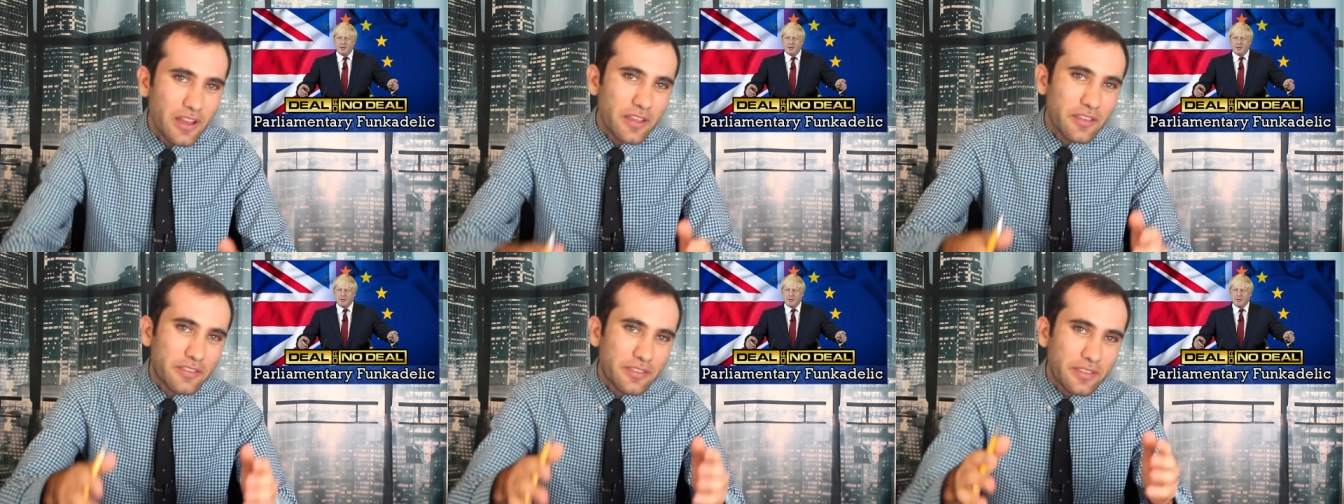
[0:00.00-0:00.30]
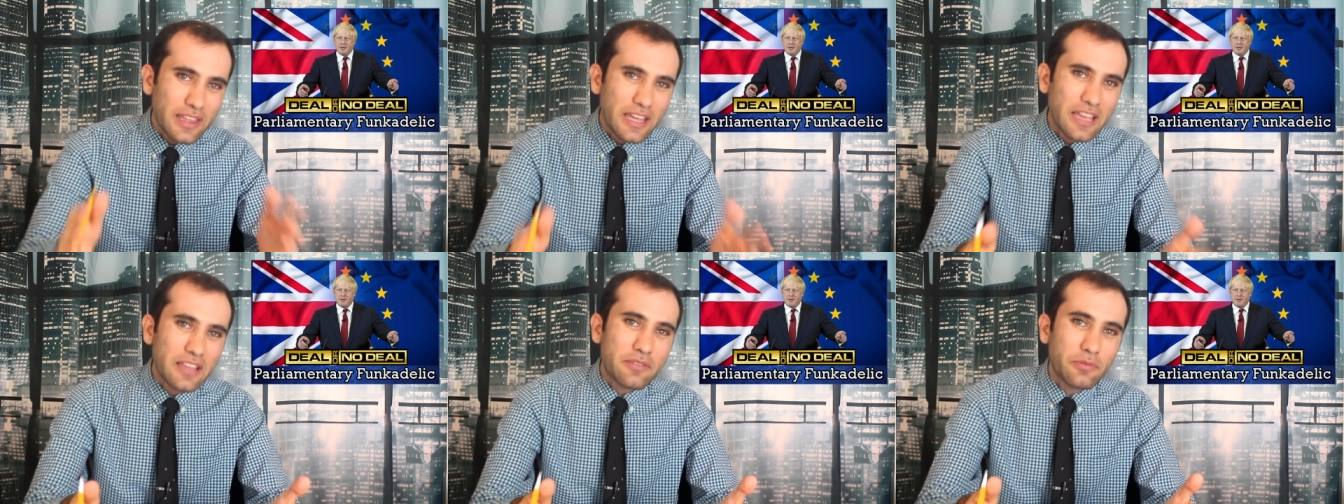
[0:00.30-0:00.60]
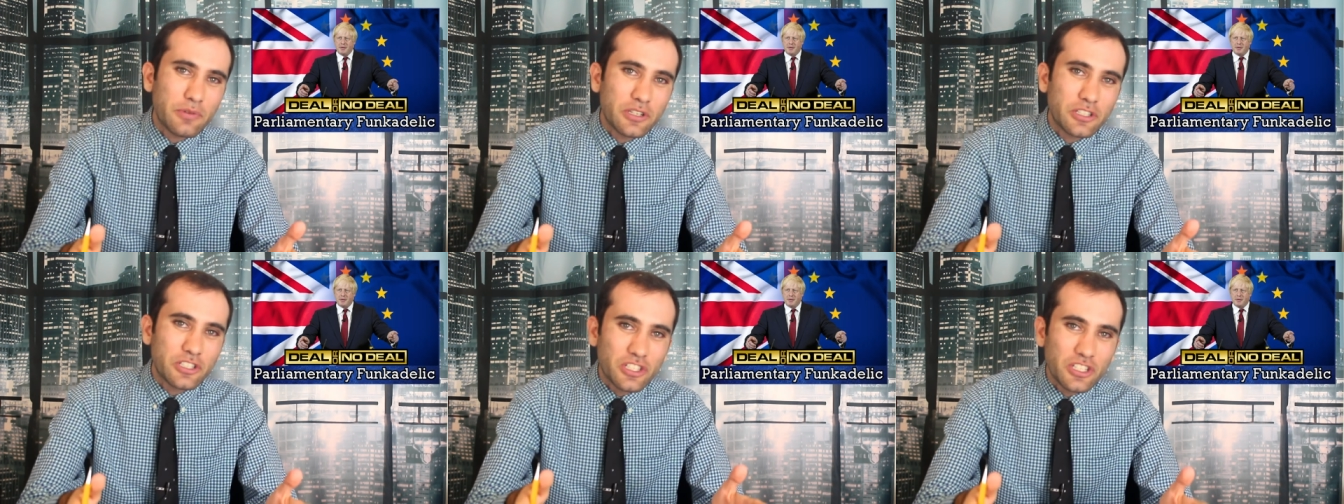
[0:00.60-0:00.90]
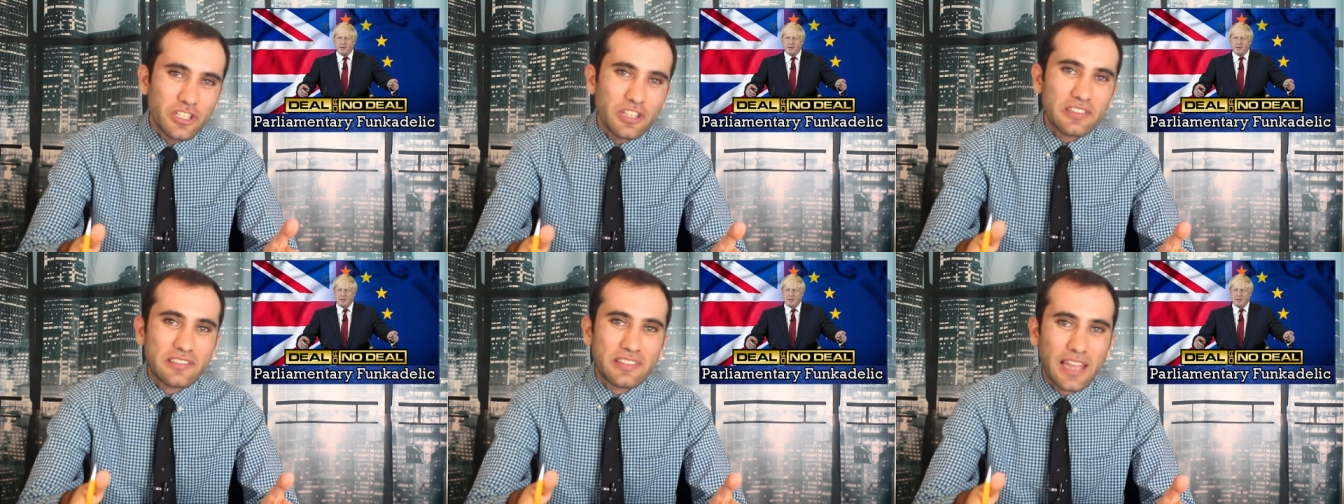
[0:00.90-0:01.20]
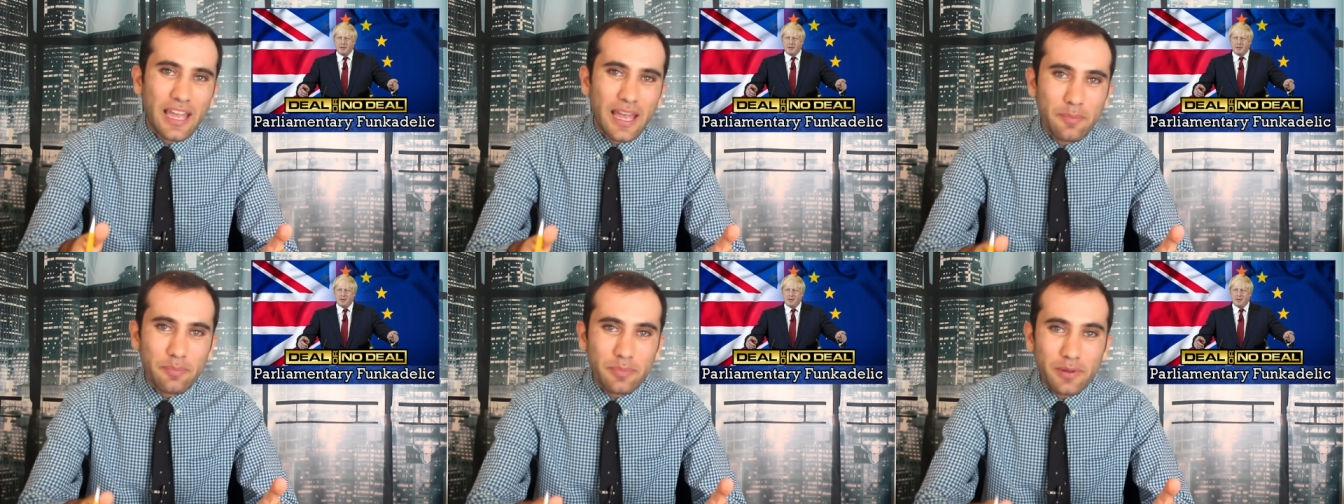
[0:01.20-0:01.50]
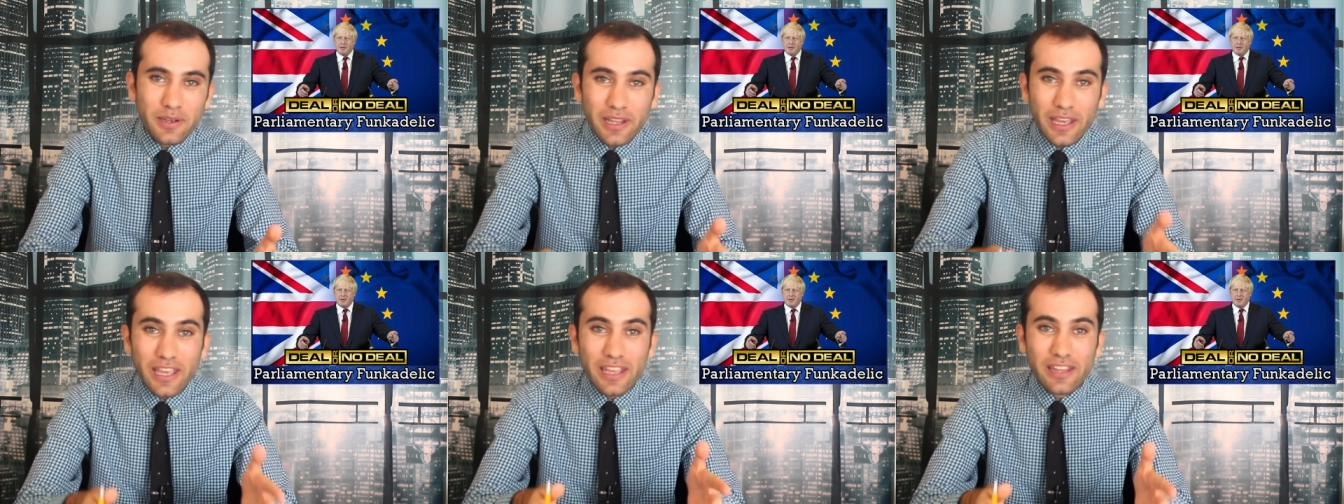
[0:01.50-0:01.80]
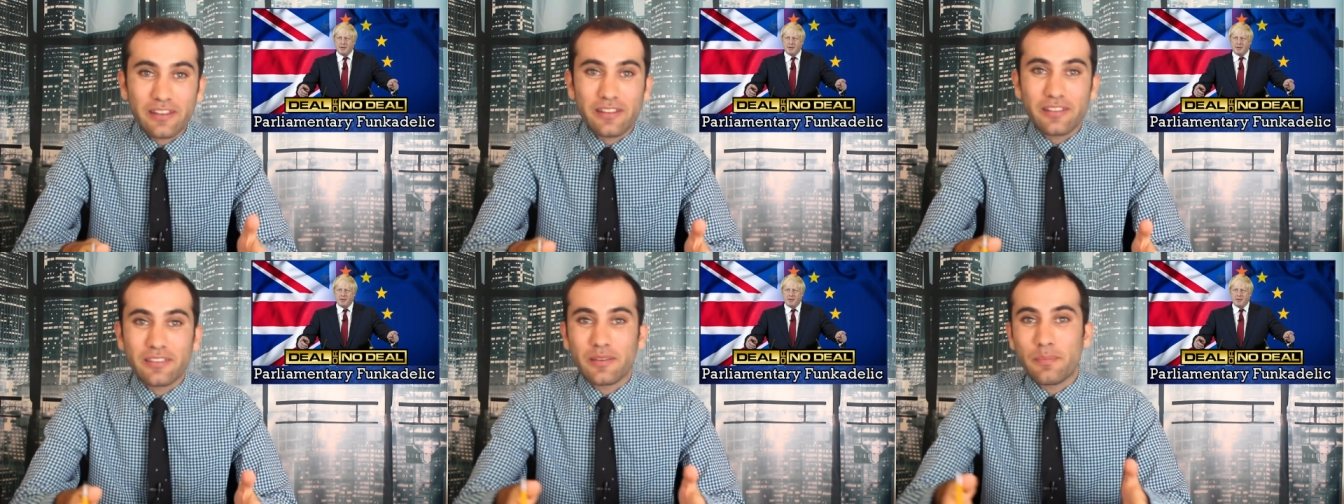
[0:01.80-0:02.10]
So that's what just happened
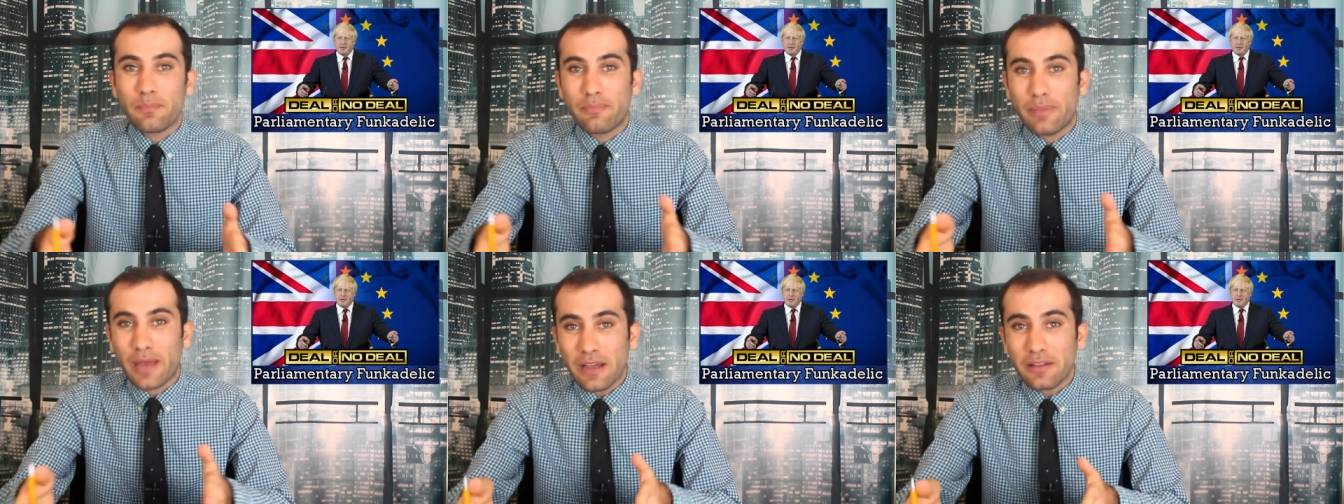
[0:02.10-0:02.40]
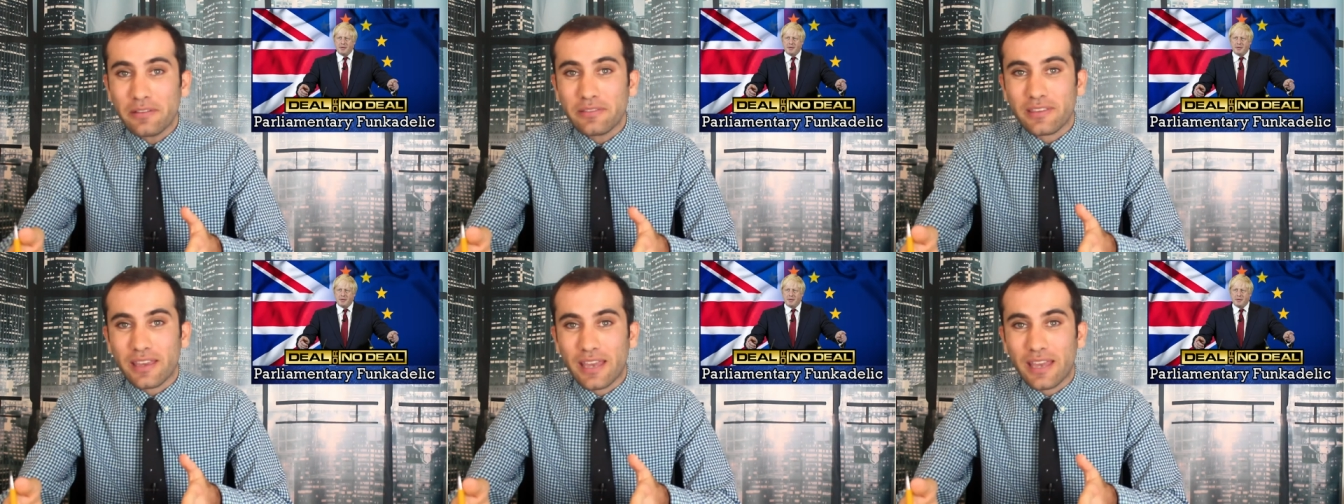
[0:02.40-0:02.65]
and is about